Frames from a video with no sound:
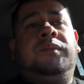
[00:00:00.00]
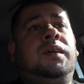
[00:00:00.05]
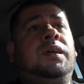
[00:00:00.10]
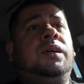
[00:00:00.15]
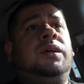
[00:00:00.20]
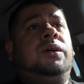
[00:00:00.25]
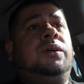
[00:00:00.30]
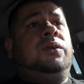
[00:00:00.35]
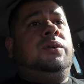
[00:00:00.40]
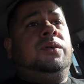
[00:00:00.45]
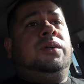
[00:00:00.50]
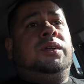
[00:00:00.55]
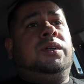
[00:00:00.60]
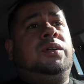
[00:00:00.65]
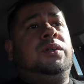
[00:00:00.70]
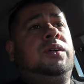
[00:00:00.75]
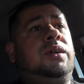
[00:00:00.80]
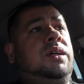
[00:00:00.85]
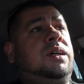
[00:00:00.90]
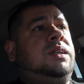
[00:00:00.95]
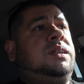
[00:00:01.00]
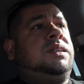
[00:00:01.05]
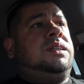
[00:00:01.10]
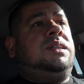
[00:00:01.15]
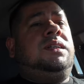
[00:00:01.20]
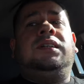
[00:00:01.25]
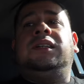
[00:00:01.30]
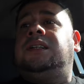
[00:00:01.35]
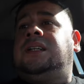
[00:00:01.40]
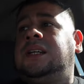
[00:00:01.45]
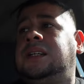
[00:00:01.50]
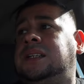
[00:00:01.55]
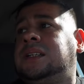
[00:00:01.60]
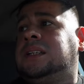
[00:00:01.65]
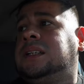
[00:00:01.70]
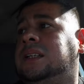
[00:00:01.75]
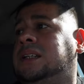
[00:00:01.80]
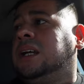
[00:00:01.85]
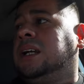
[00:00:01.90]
You know, this is